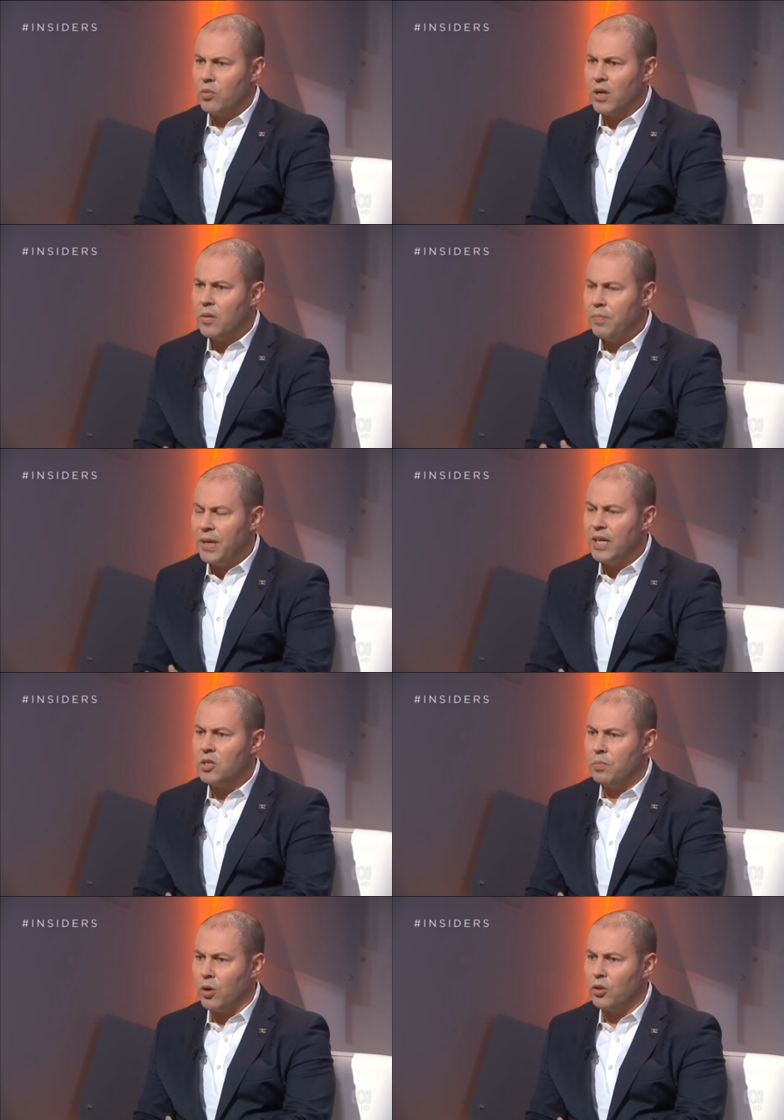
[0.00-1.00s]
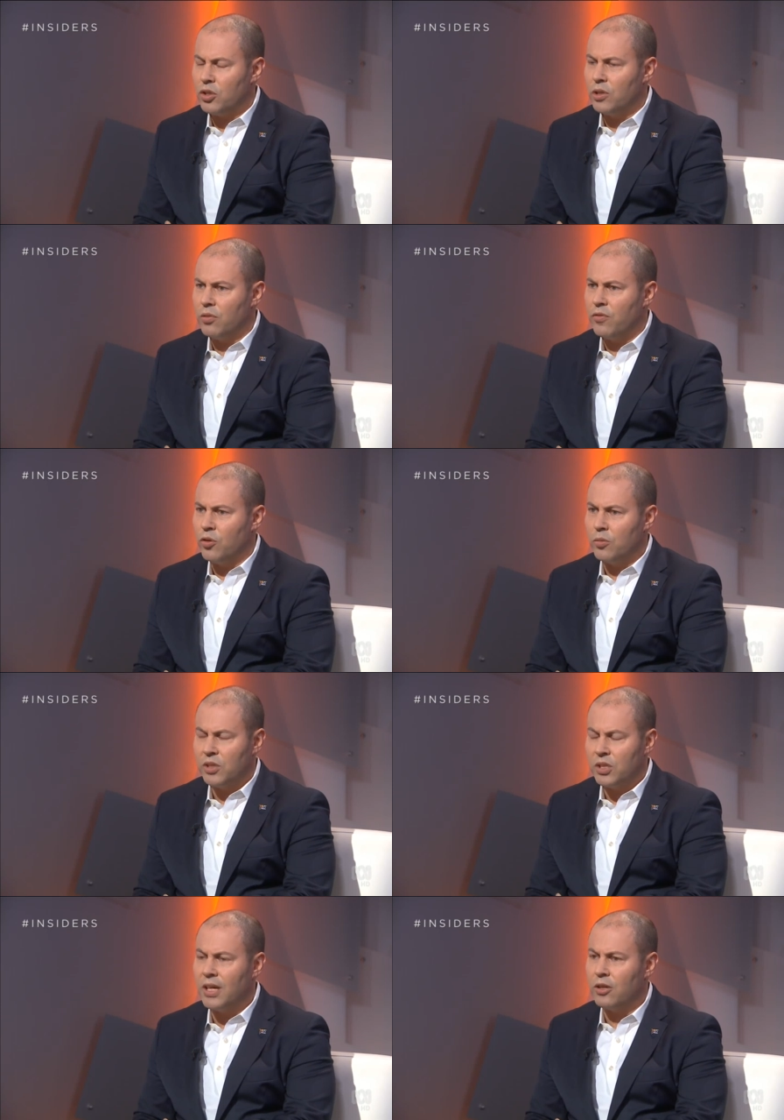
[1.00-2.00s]
it's one of the biggest policy
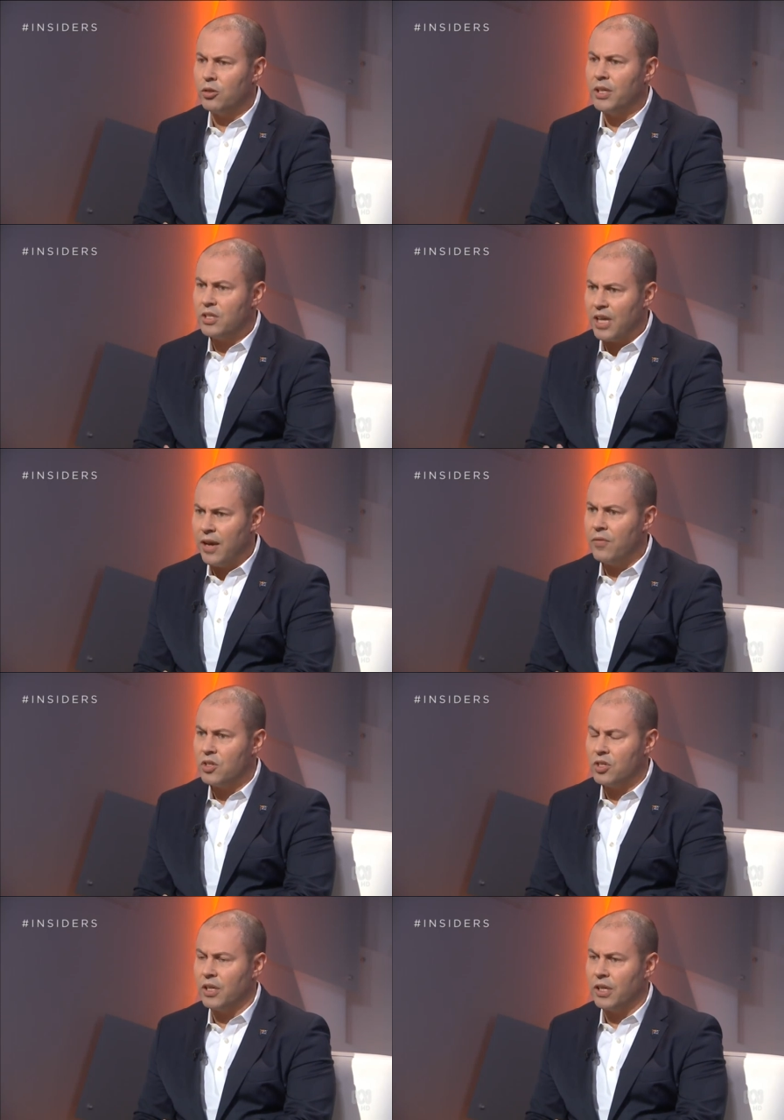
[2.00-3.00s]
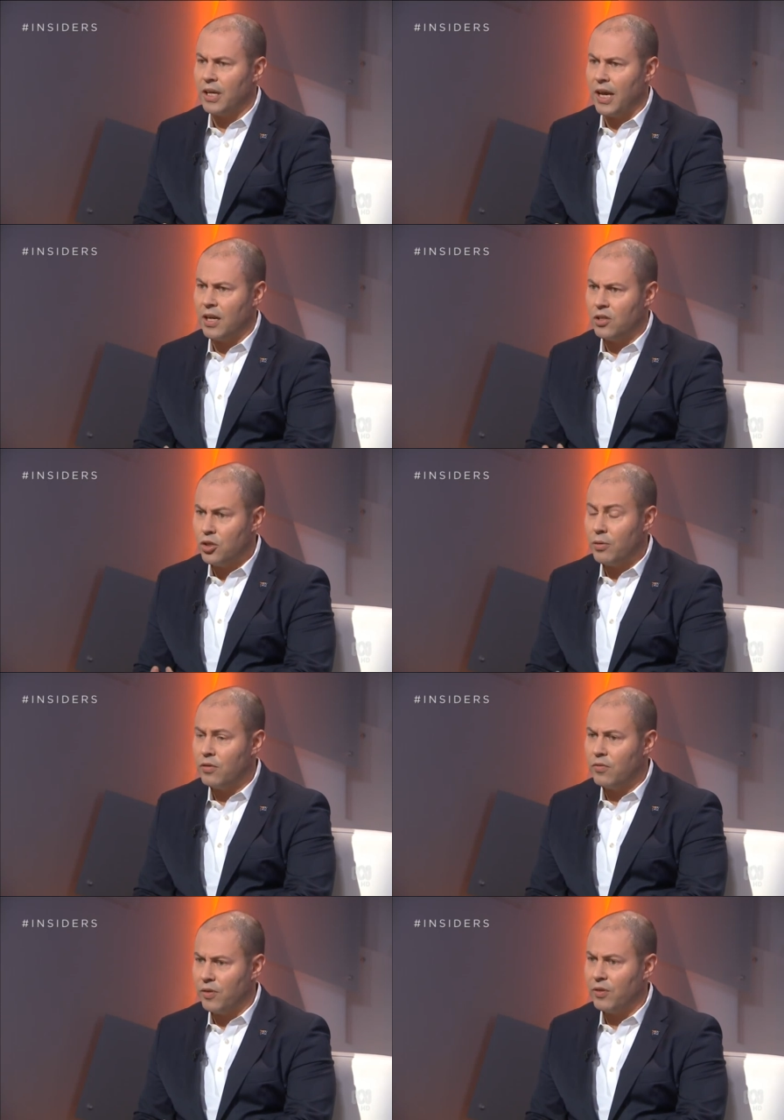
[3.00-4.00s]
reforms this country has ever seen, and
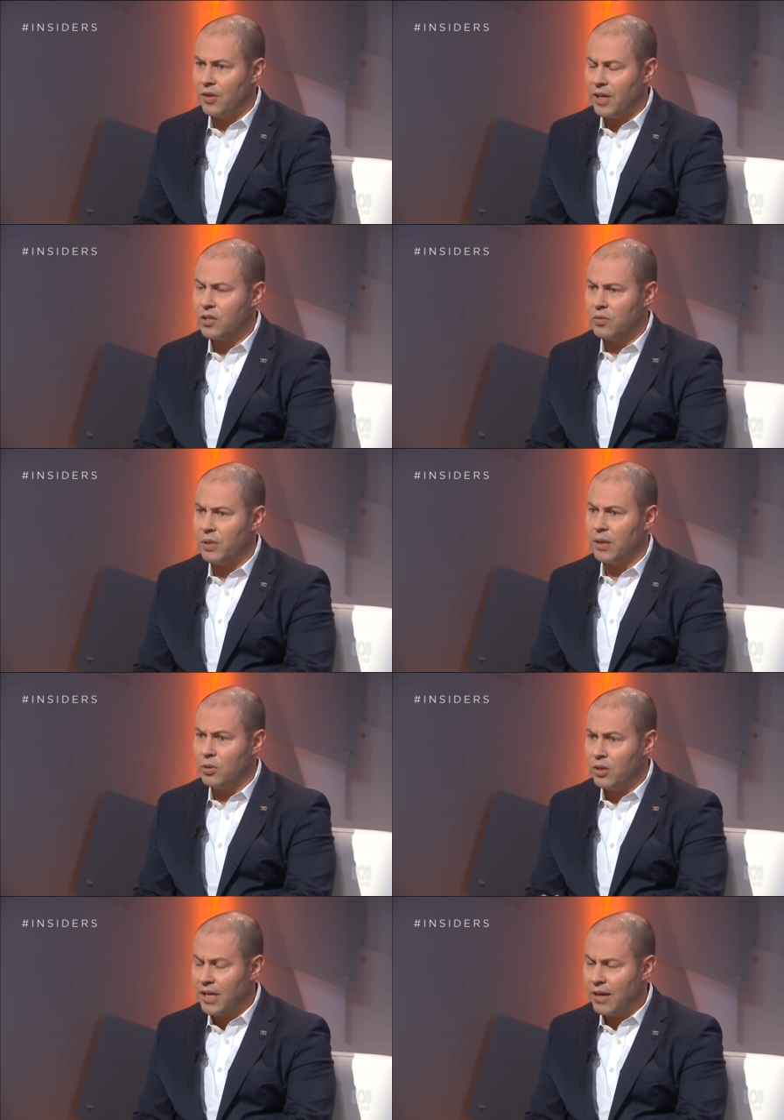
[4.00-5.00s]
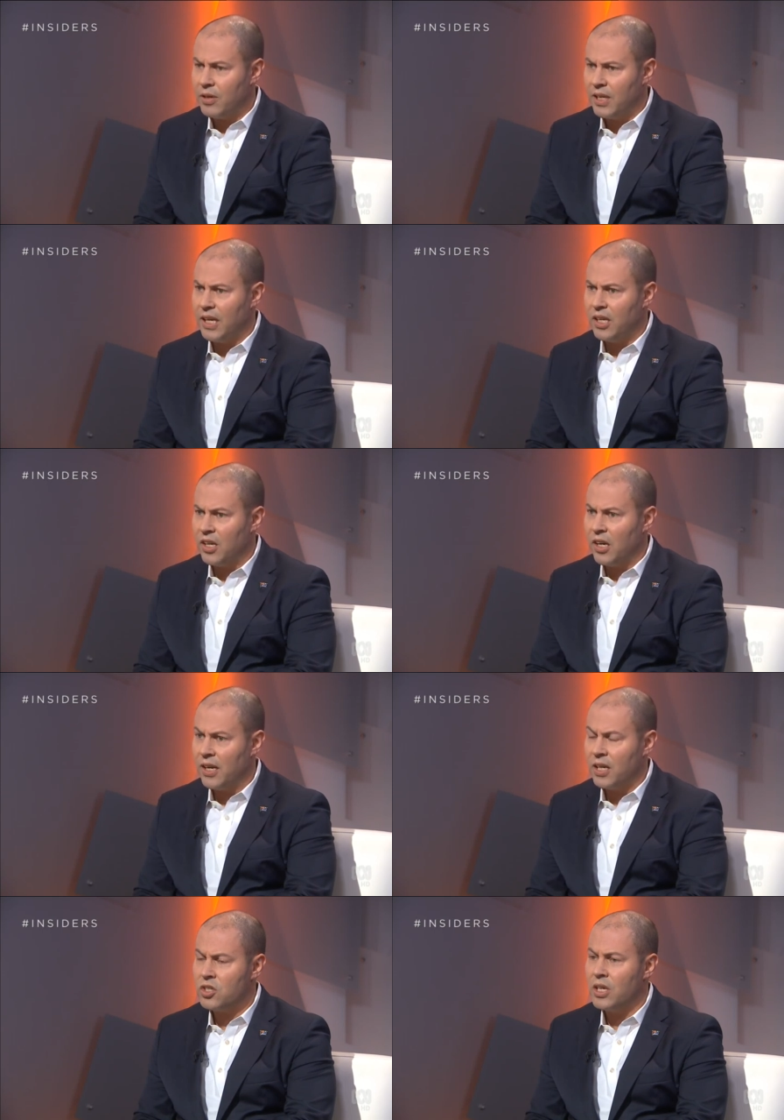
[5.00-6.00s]
250,000 people are now in the
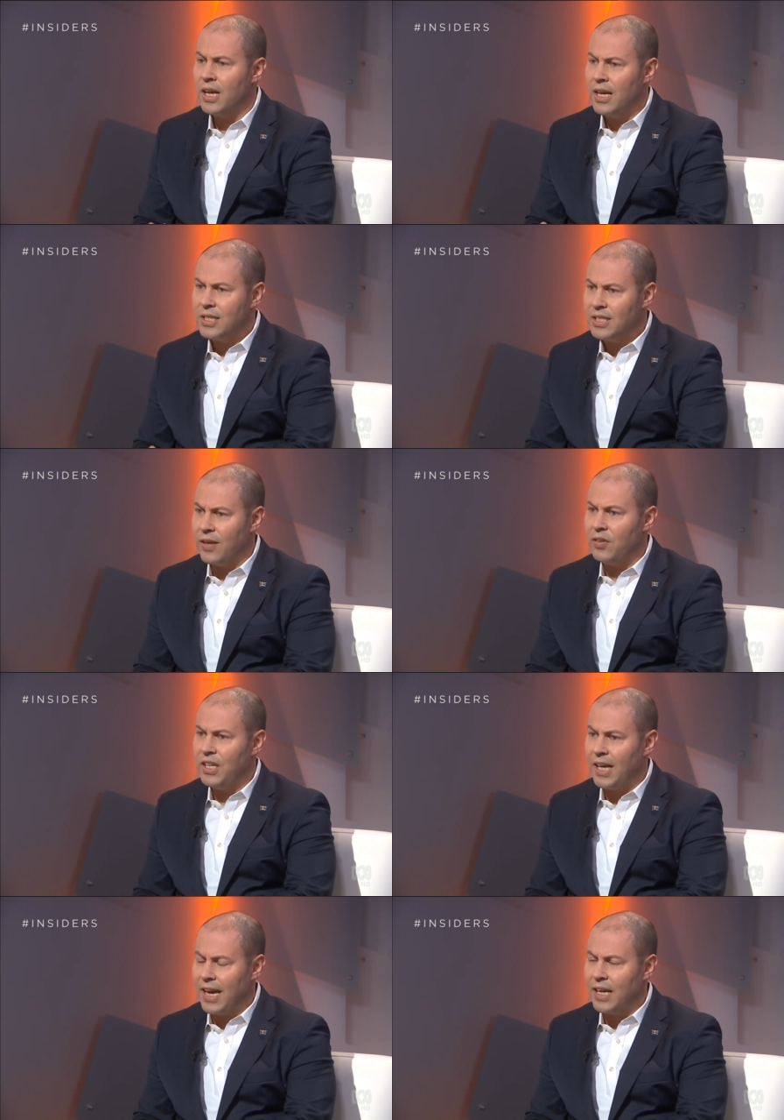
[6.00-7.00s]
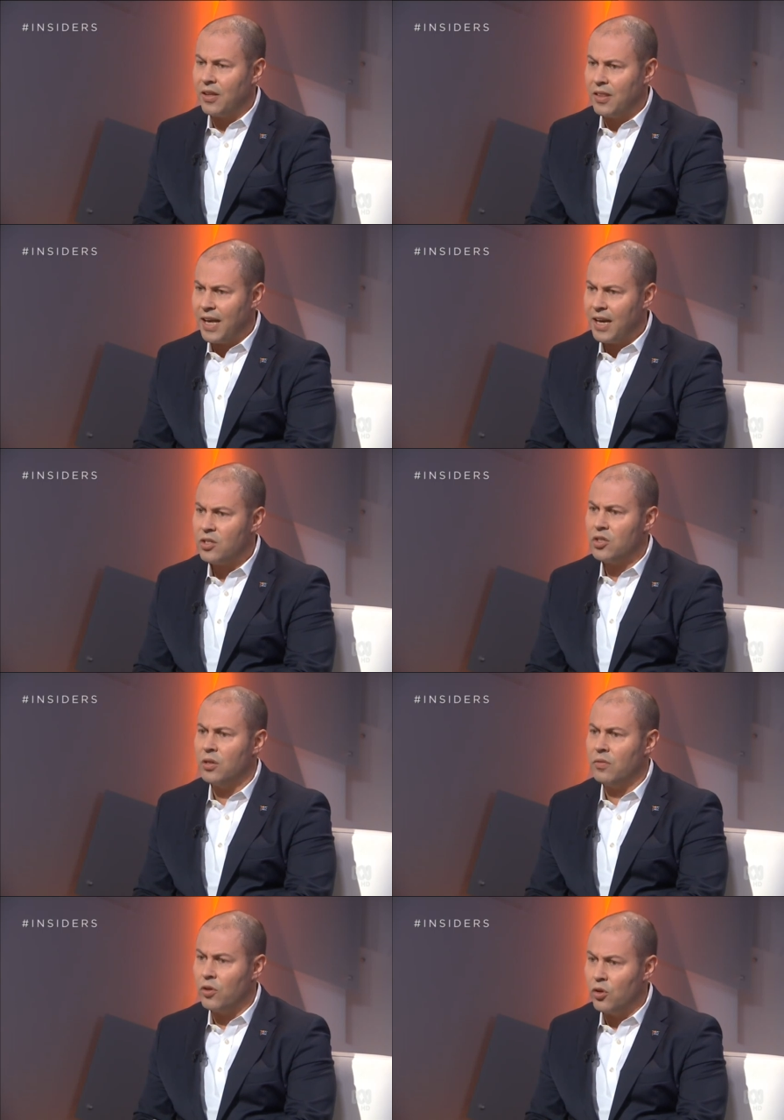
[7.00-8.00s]
NDIS,
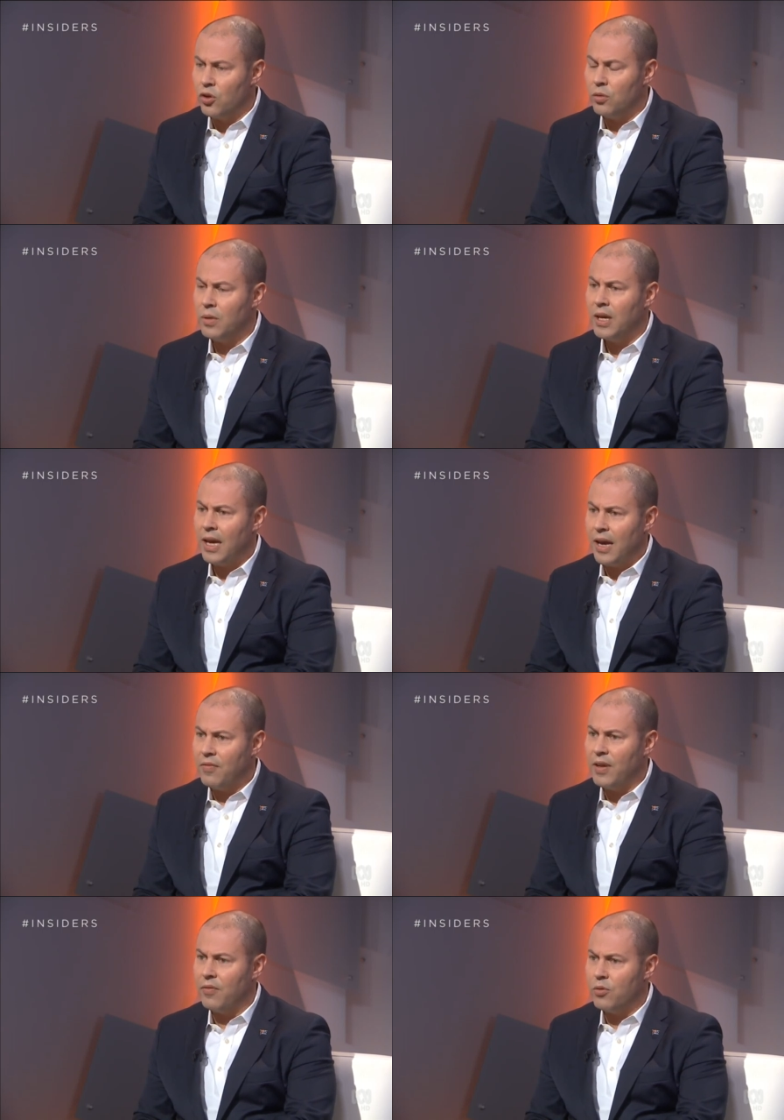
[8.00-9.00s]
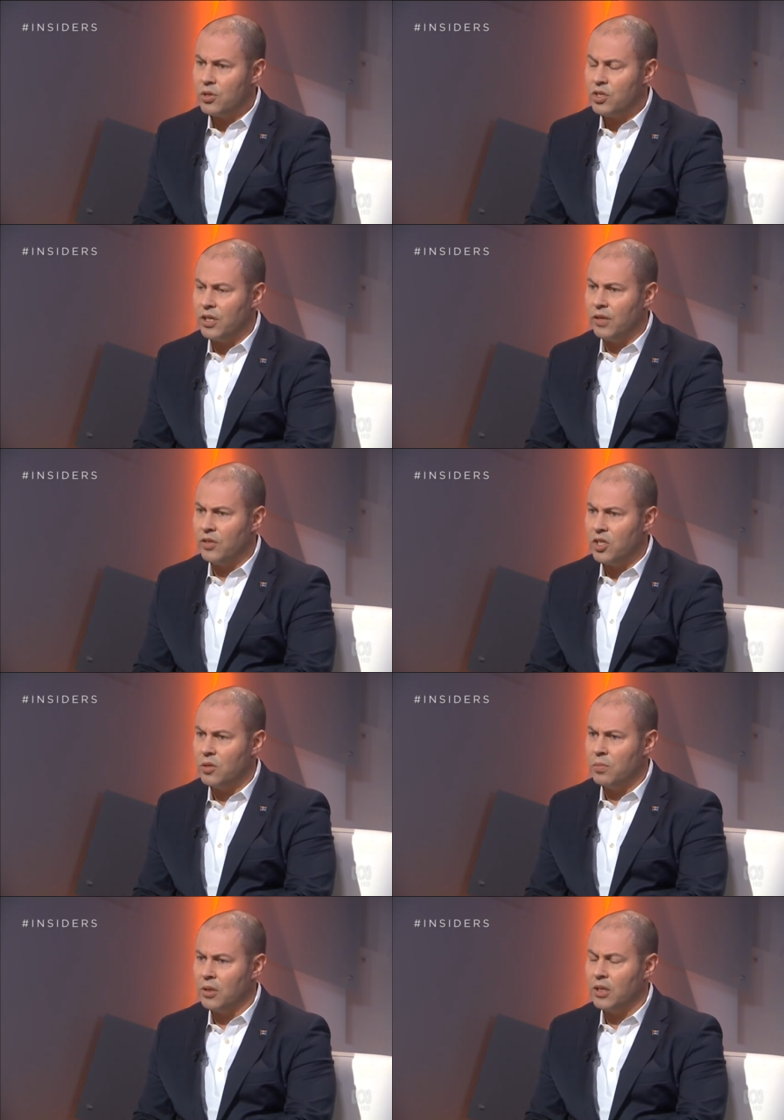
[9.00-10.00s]
78,000 of whom have never received
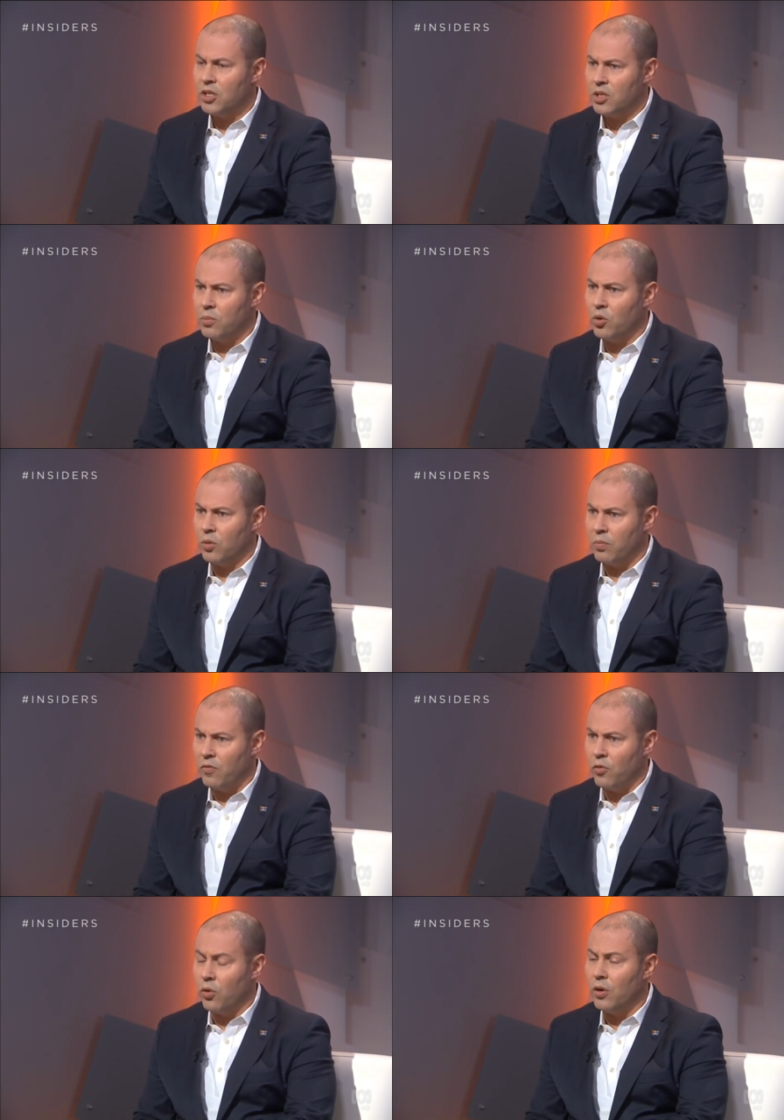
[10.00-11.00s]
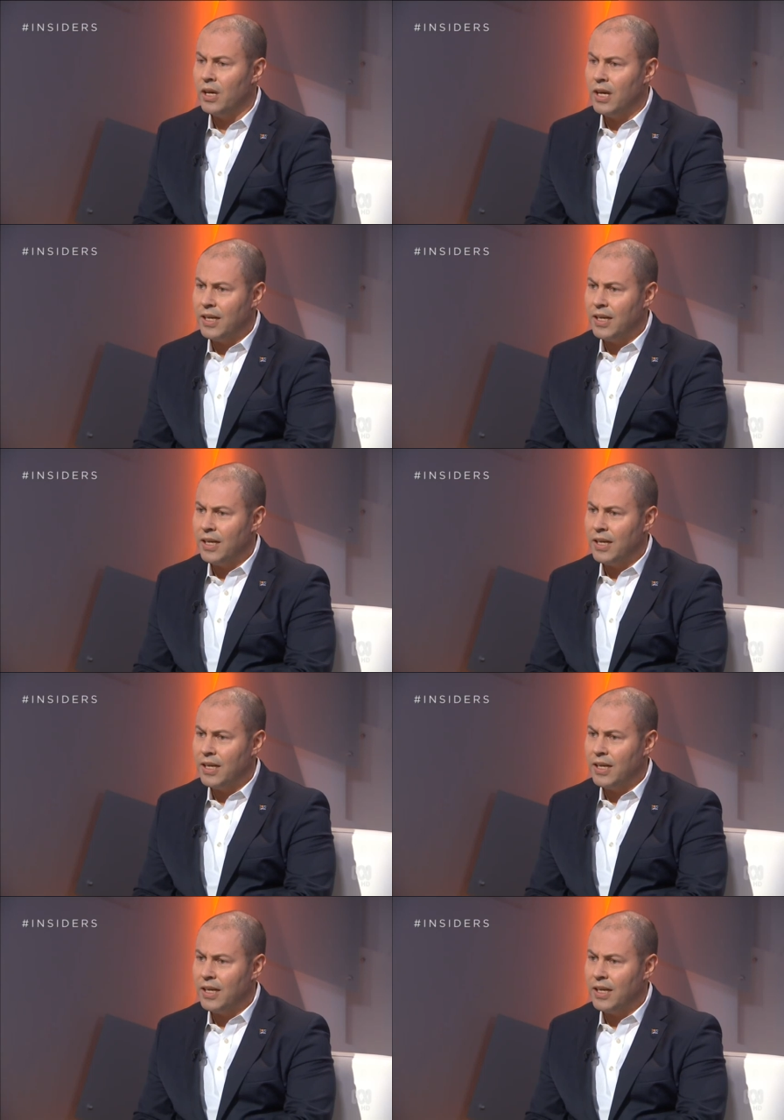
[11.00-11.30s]
disability support before.